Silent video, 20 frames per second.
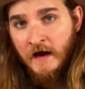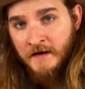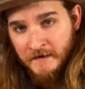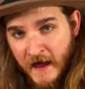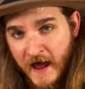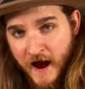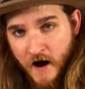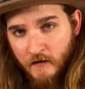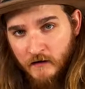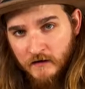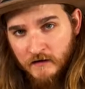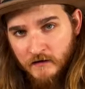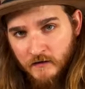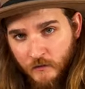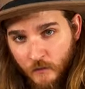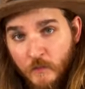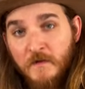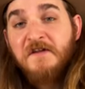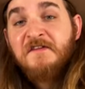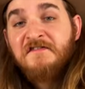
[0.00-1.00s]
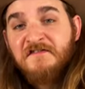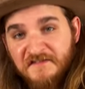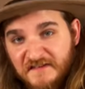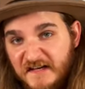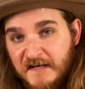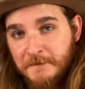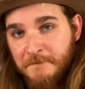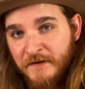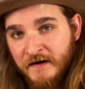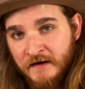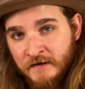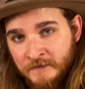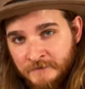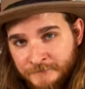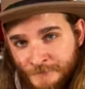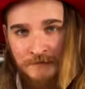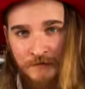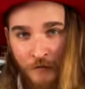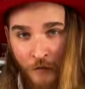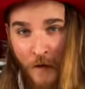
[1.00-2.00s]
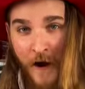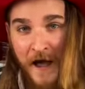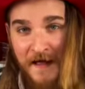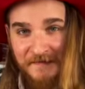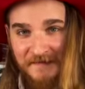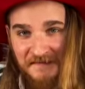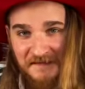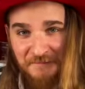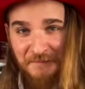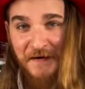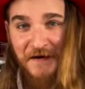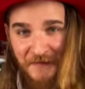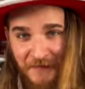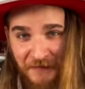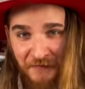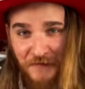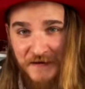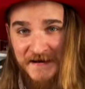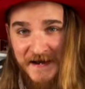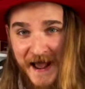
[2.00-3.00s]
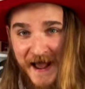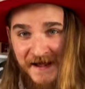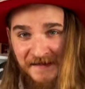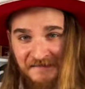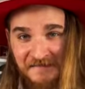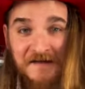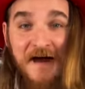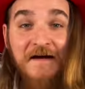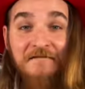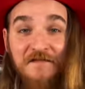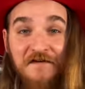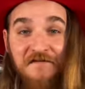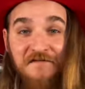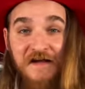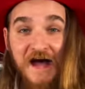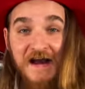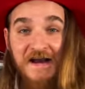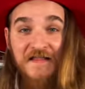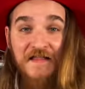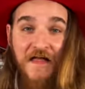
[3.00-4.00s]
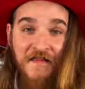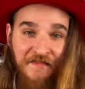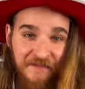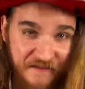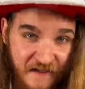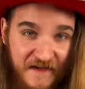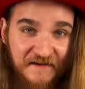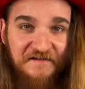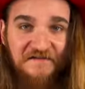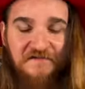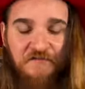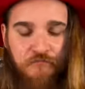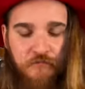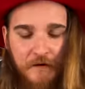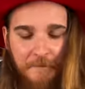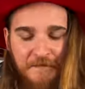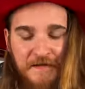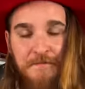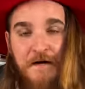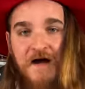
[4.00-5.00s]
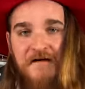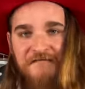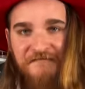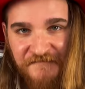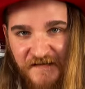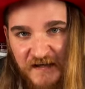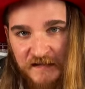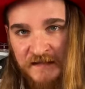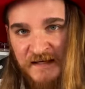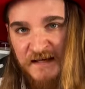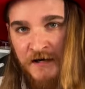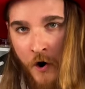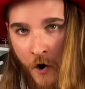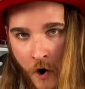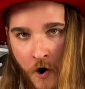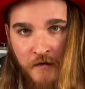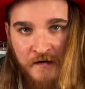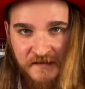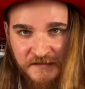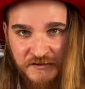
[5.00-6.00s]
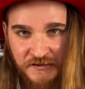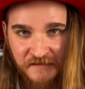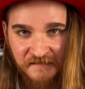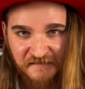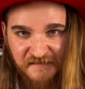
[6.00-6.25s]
And now, we steep. Well, it's been 3 days and I've decided that this will be my villain origin